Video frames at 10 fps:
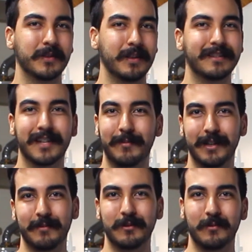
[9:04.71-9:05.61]
So that's
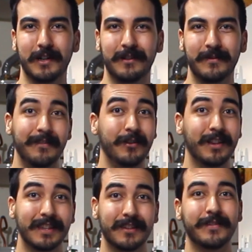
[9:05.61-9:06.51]
coming up as well. If you
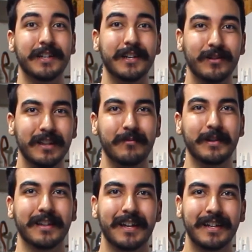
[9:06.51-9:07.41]
liked the video, leave
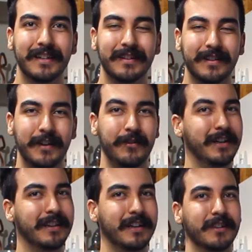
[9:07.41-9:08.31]
me a like. If you
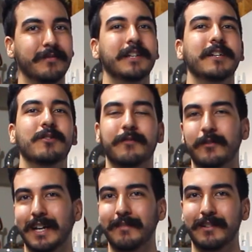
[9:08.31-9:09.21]
didn't like the video, or if
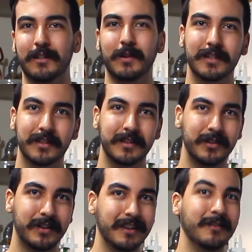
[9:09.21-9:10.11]
you have any questions,
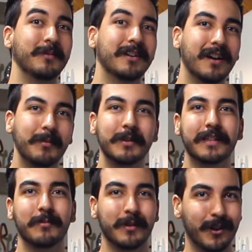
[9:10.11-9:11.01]
you can leave me a comment
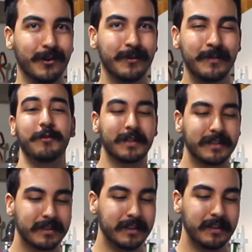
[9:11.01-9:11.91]
down below. If you want to
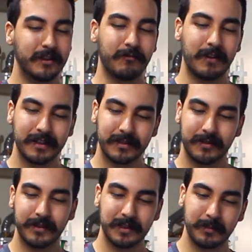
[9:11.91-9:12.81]
see the rest
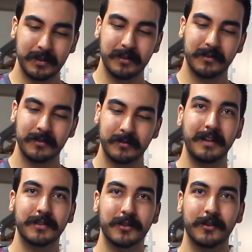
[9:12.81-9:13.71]
of this build,
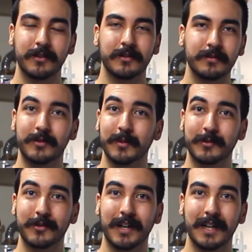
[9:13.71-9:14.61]
make sure you
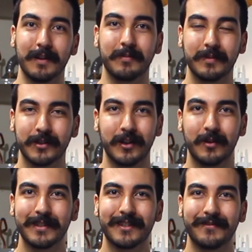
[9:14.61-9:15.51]
subscribe so you
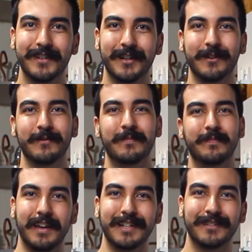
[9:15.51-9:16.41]
don't miss a video.
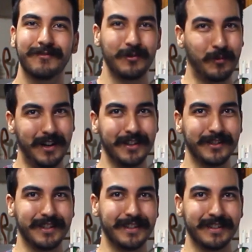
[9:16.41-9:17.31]
Thanks for
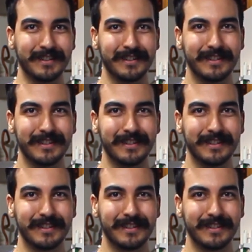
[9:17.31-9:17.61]
watching.